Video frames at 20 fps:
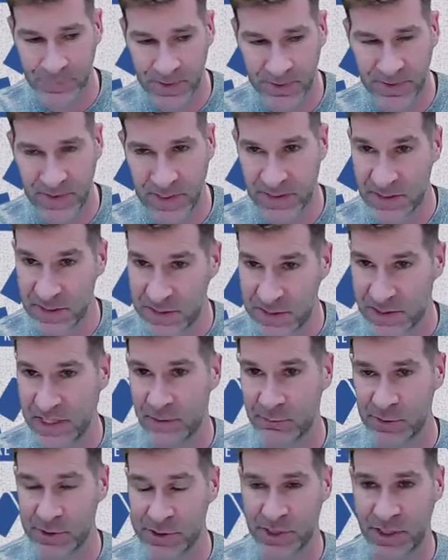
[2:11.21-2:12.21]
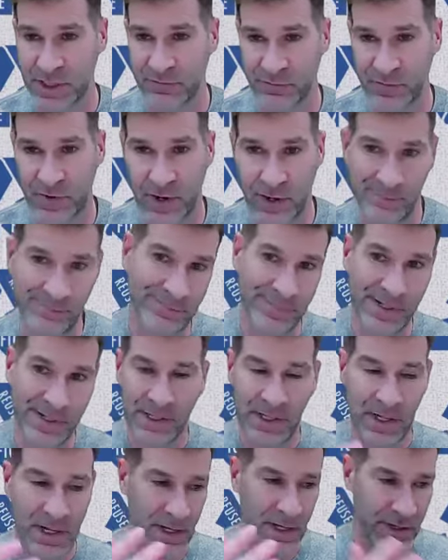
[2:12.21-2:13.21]
that distinguish it from
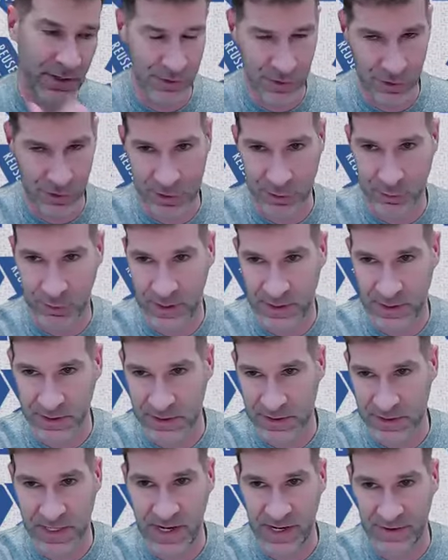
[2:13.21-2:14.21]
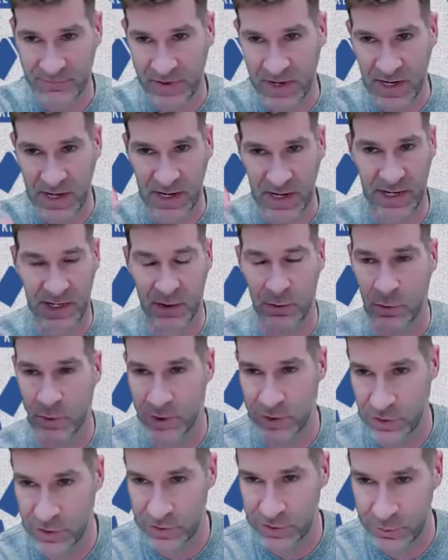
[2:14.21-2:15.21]
you're doing sci-fi or
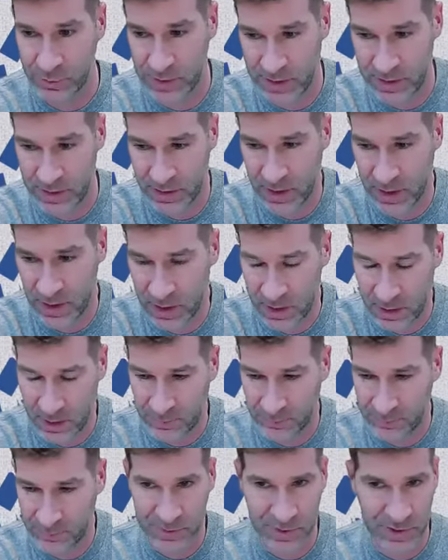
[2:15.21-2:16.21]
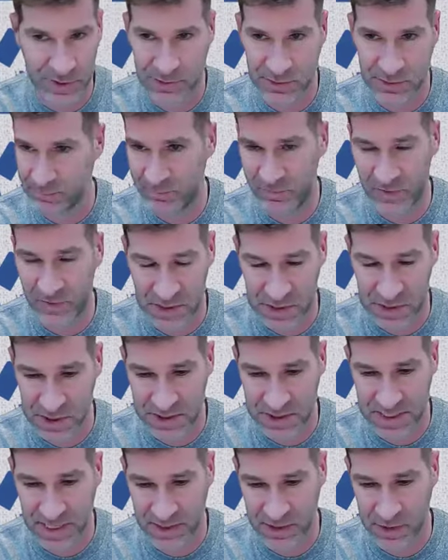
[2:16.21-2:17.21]
you're doing just
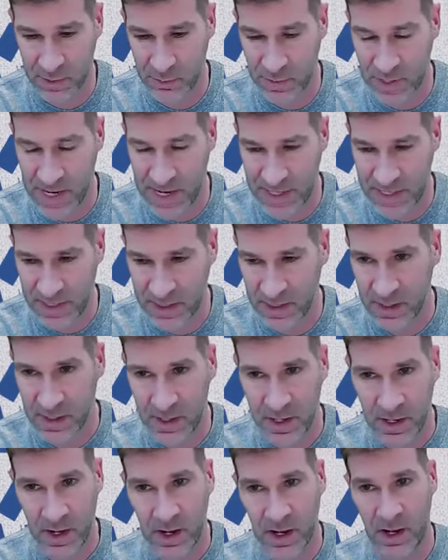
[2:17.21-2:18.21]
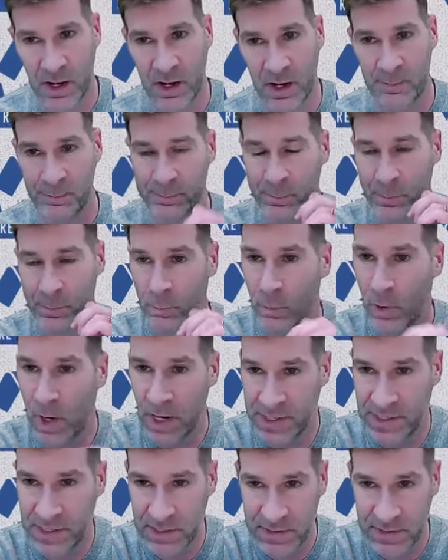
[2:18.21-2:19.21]
fiction techno writing.
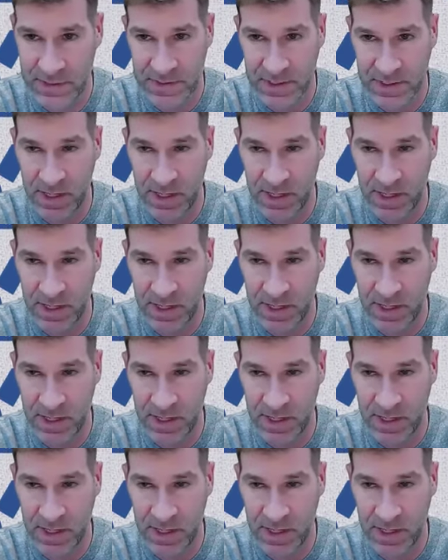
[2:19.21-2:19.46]
One is